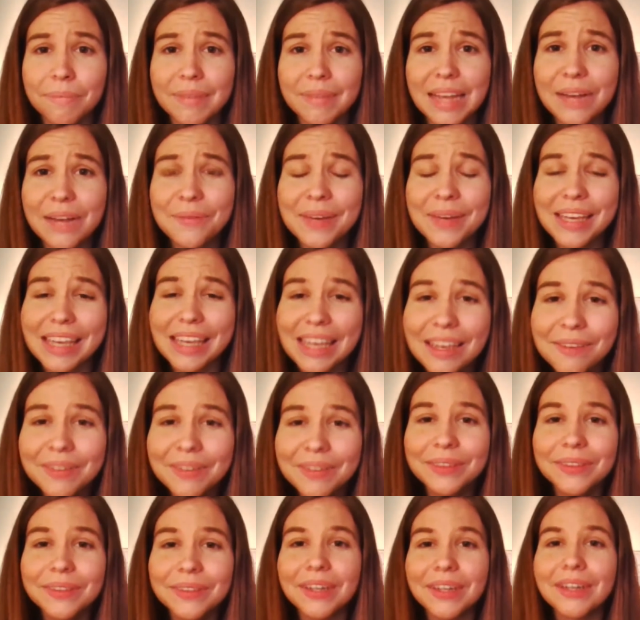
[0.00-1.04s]
And we
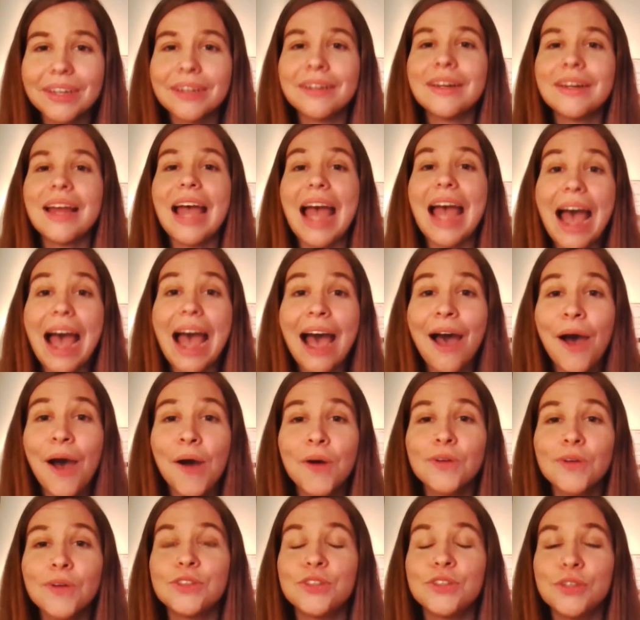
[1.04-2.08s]
even learned
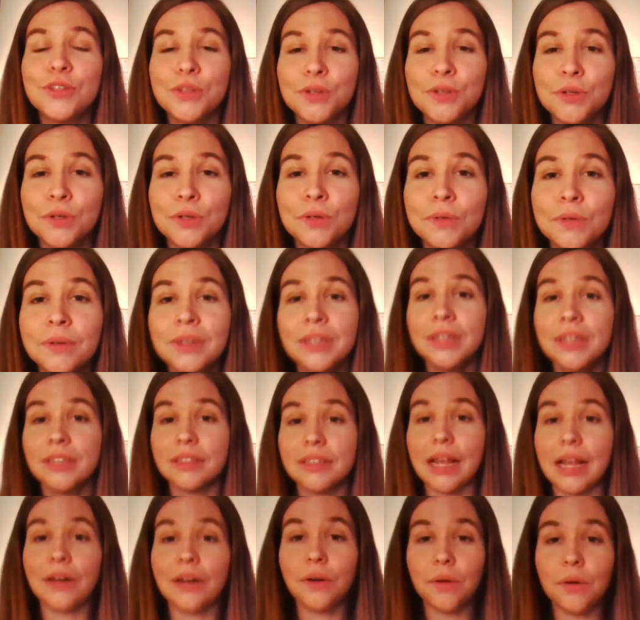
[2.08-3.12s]
how to
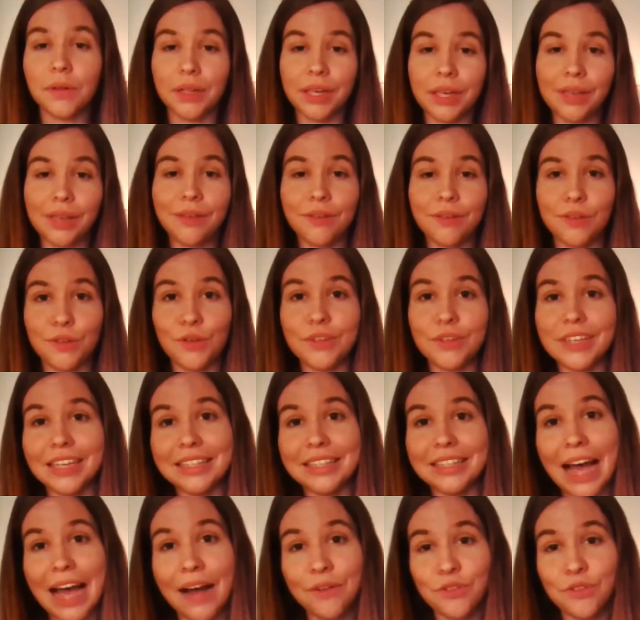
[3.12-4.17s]
not only use a
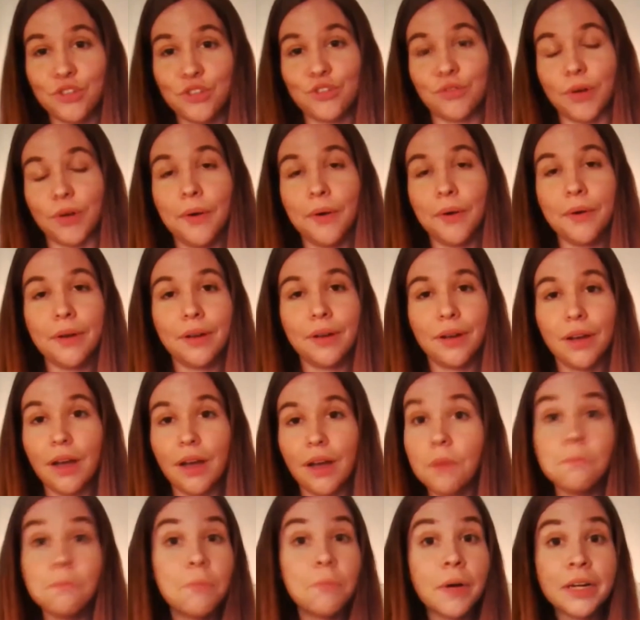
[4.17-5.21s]
downstroke,
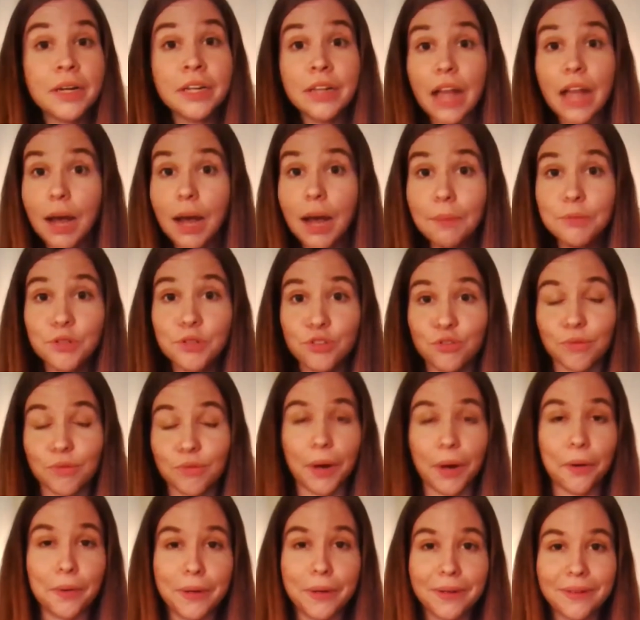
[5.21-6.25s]
but an
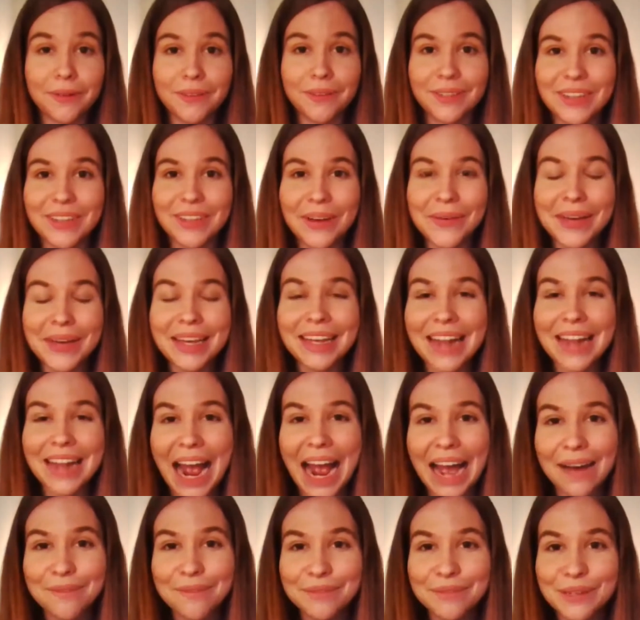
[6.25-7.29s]
upstroke, so we can
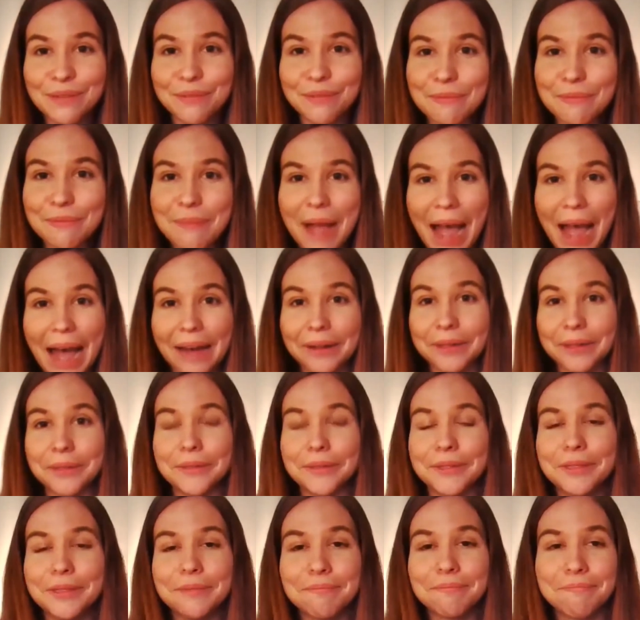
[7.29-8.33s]
have different
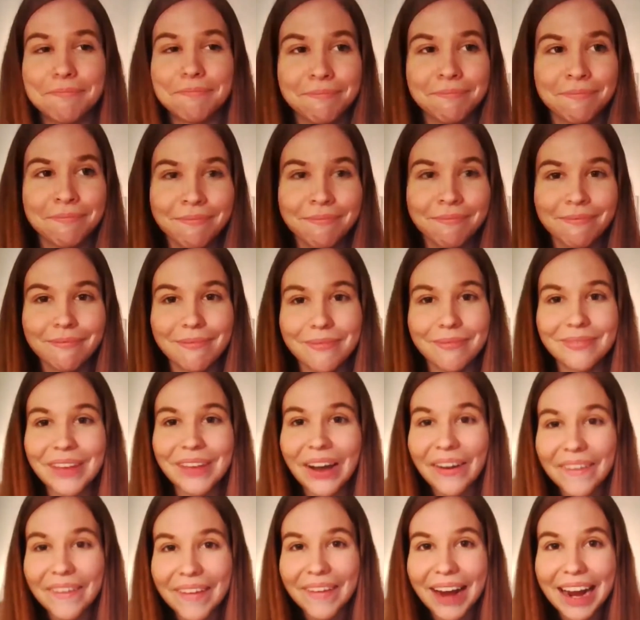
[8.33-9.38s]
patterns.
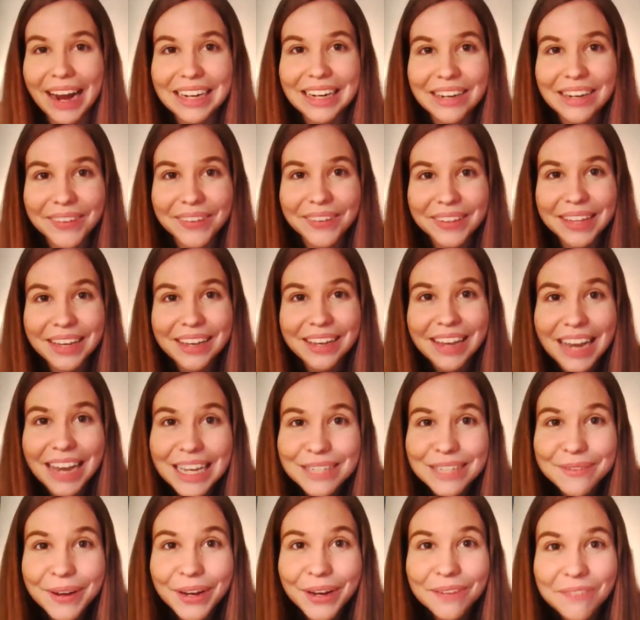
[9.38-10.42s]
Alrighty, well, thank you
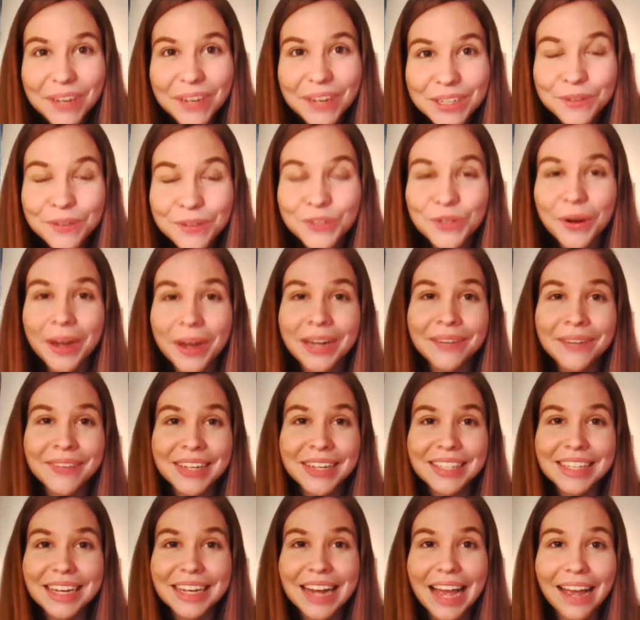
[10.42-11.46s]
guys very much for joining
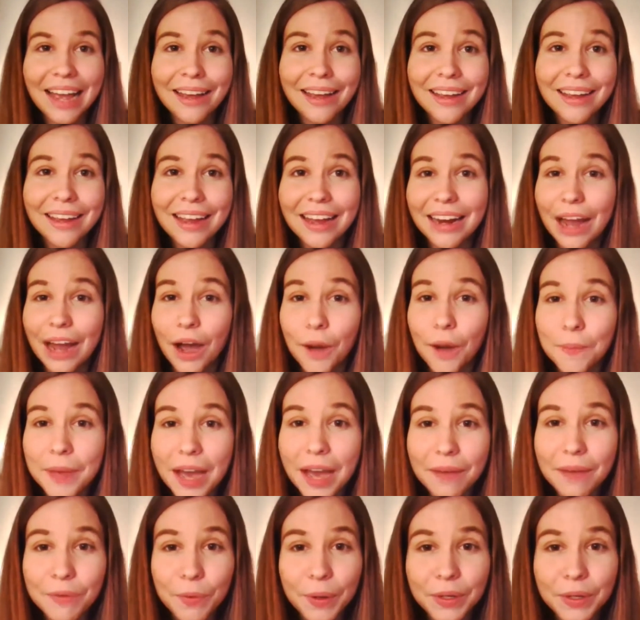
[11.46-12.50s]
me today, and I hope you
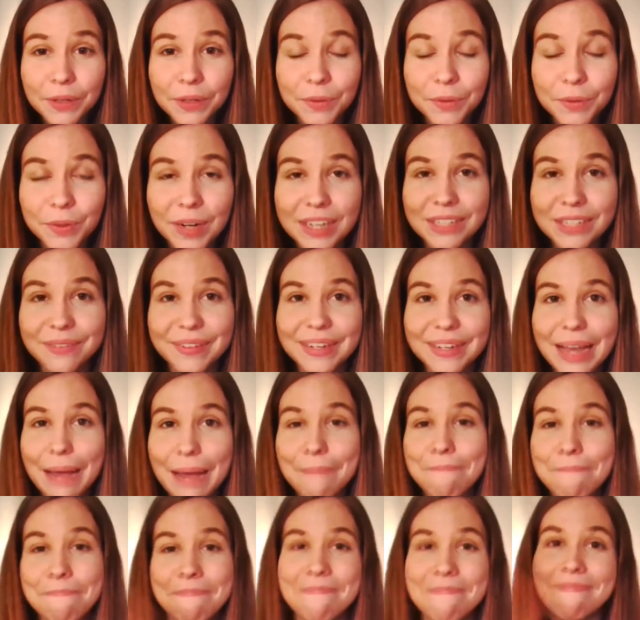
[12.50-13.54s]
have a wonderful rest of your
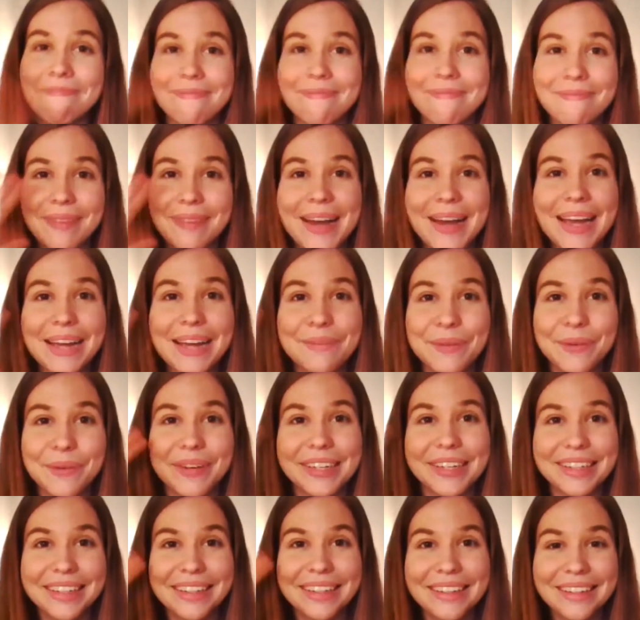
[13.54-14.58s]
day. Bye,
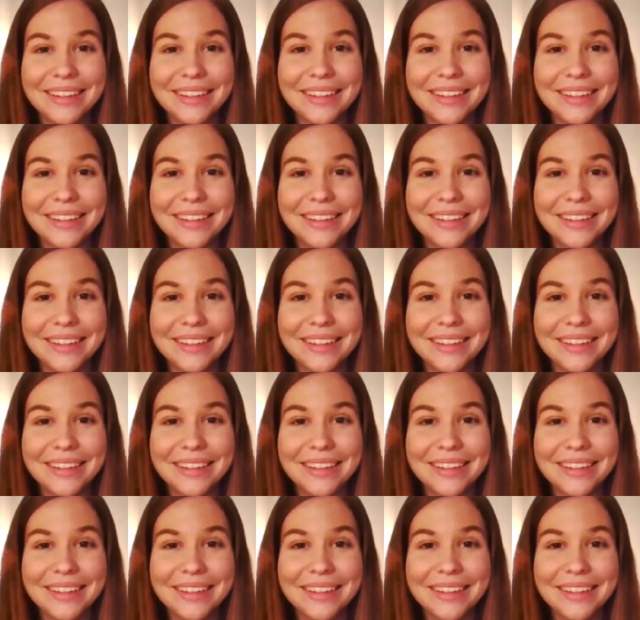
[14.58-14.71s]
everyone.